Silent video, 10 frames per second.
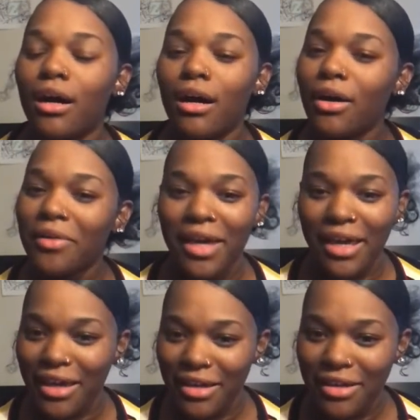
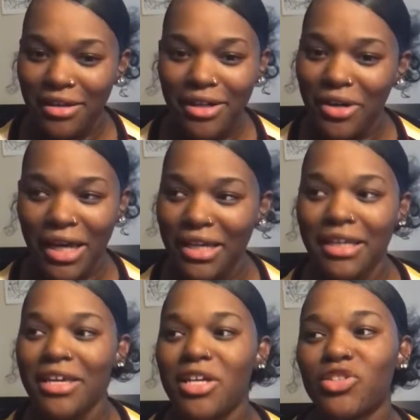Okay.
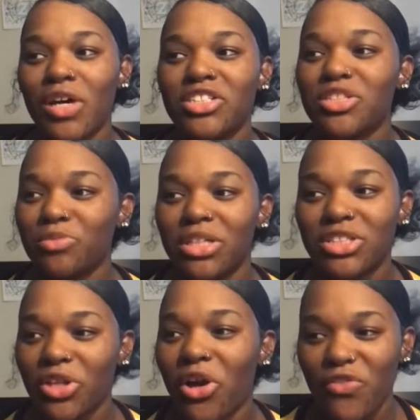So I just brushed
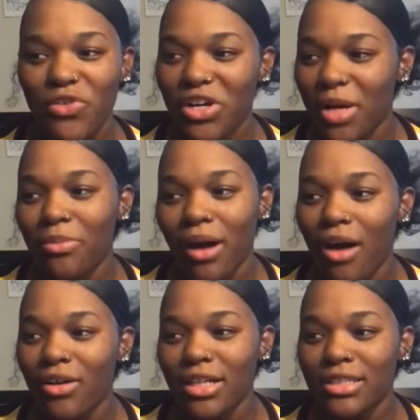it off for a couple
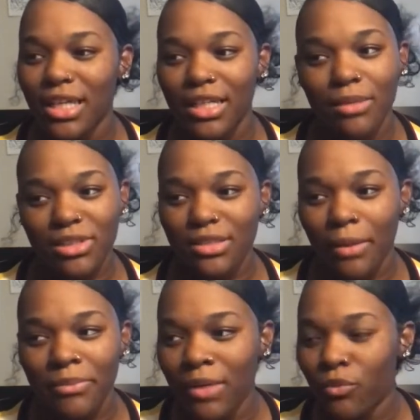hours and I'm
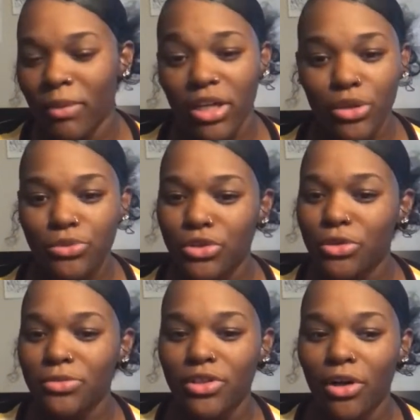back in the
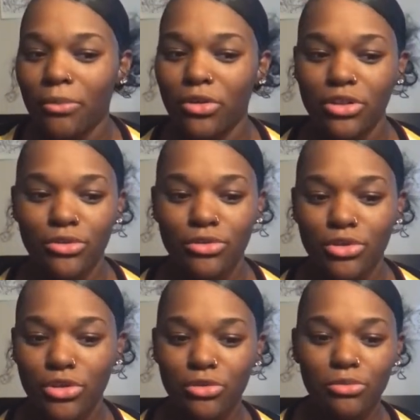room. I'm on
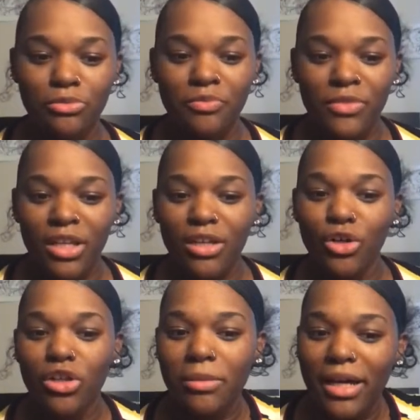YouTube,
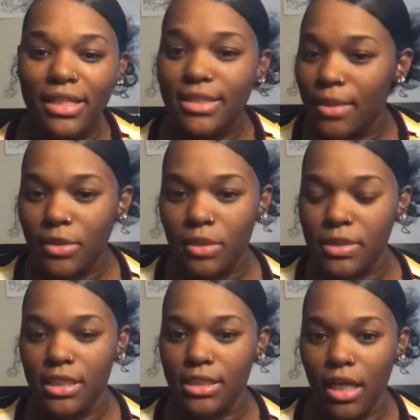Googling my symptoms
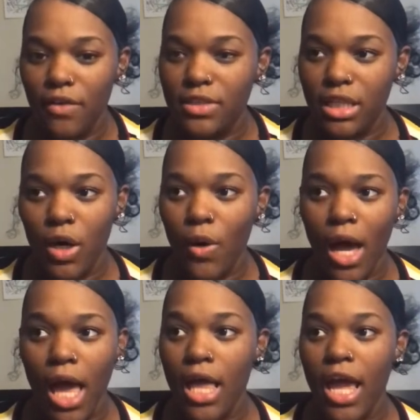and stuff. So
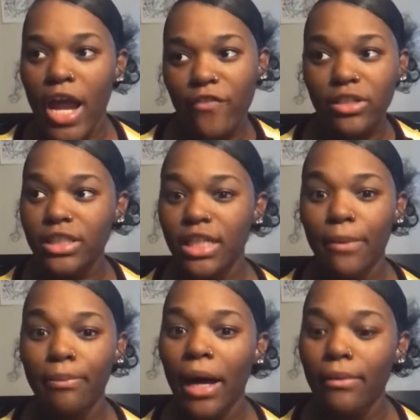everything I
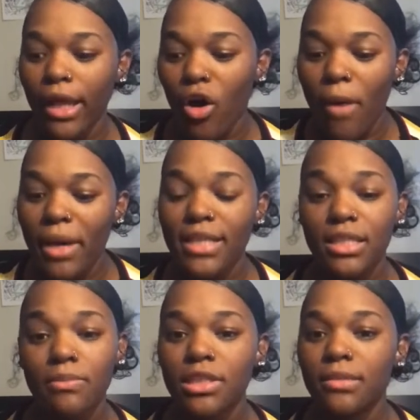popped, like all my
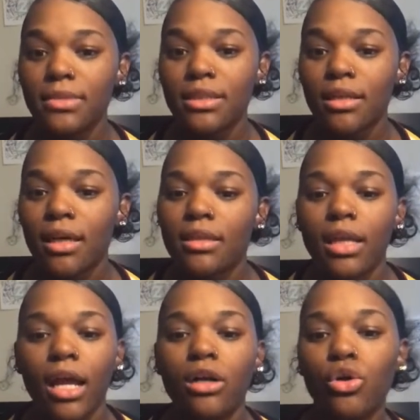symptoms
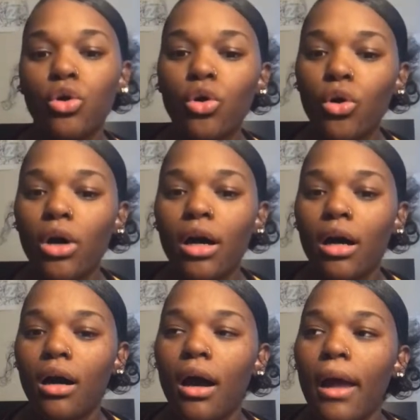that I Googled,
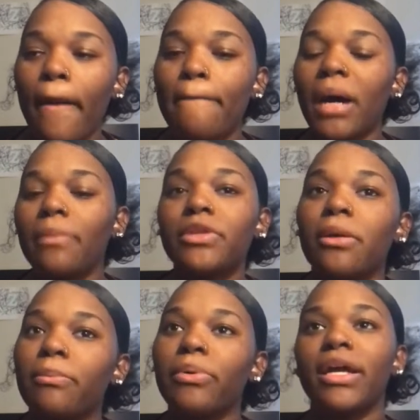popped
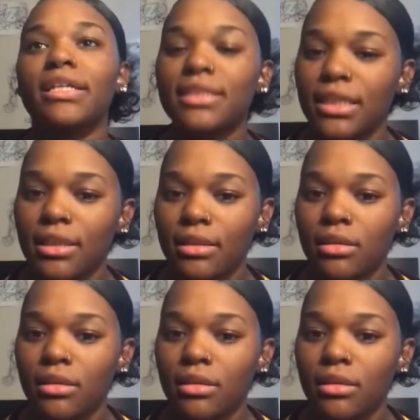up pregnancy.